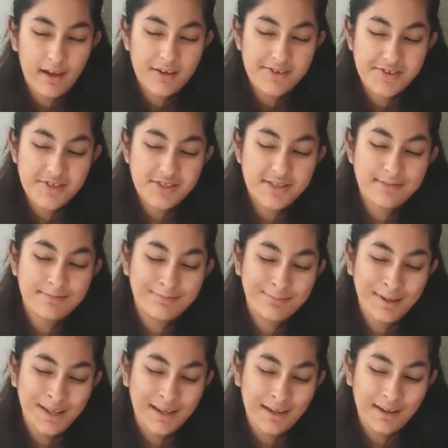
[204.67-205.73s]
doesn't
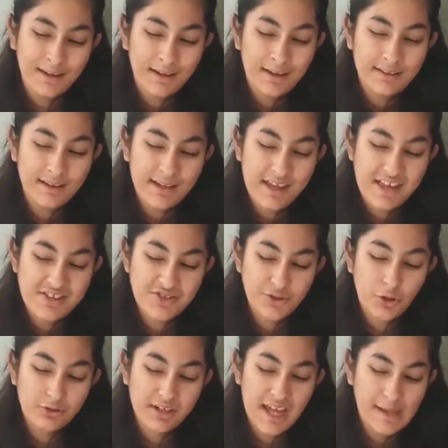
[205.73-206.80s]
mean that he is
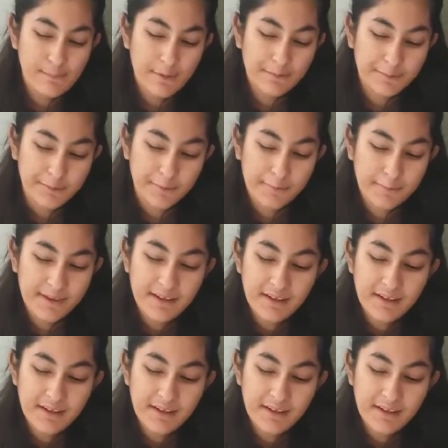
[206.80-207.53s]
not capable.